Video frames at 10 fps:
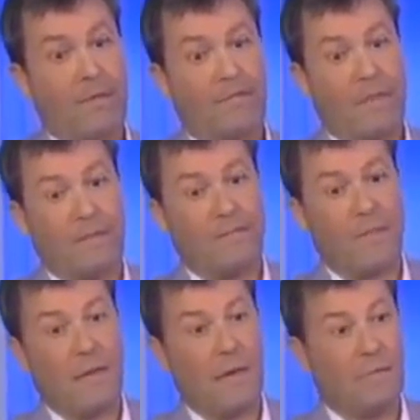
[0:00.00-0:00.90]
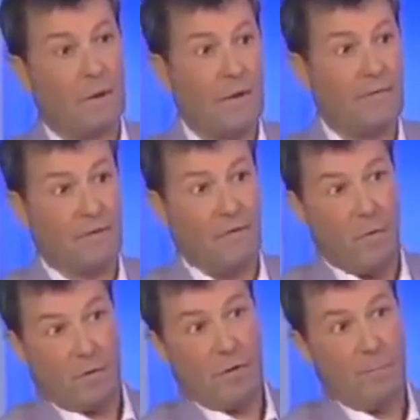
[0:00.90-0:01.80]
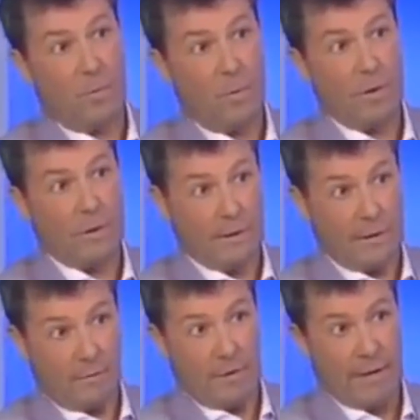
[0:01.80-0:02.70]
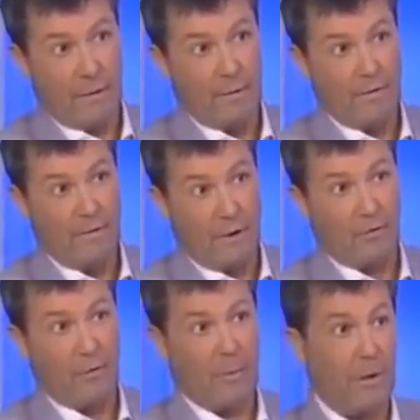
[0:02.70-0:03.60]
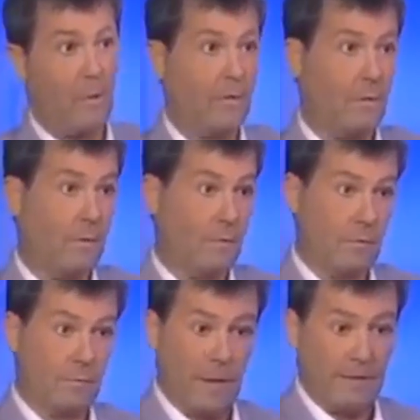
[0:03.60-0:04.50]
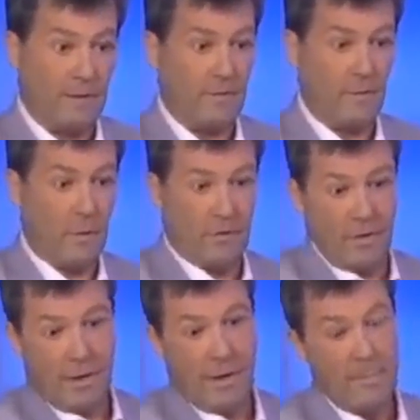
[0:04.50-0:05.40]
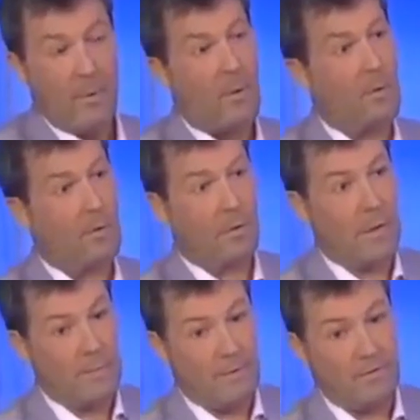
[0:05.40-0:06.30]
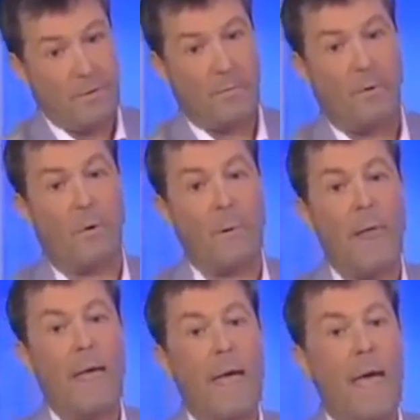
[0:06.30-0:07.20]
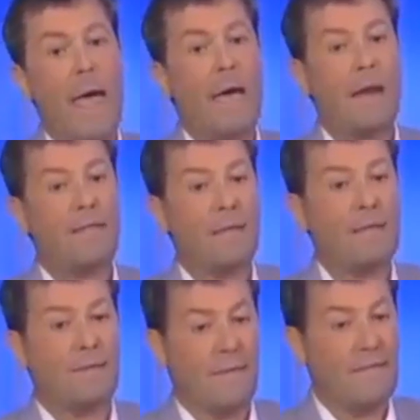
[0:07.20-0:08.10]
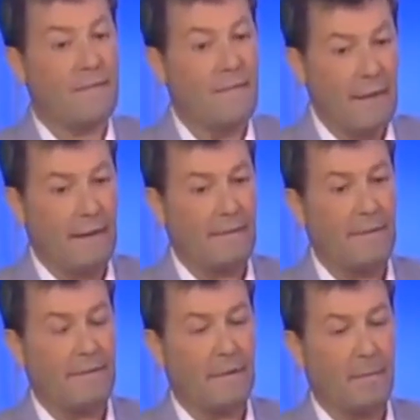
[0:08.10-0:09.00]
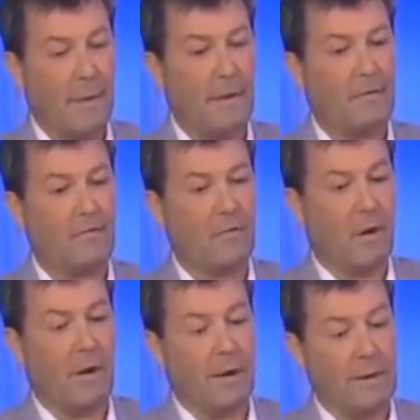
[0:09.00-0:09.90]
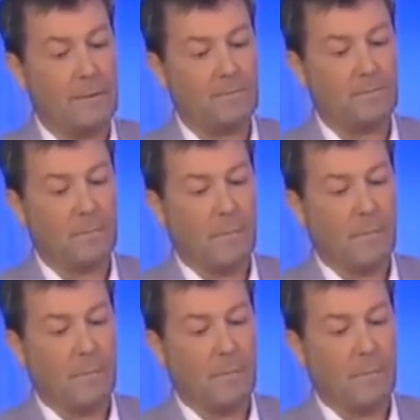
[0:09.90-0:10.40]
They sense they have an 11 to 14 point lead right now in the generics, depending whether you pay attention to the USA Today poll or the ABC poll. And I think that they think that the debates on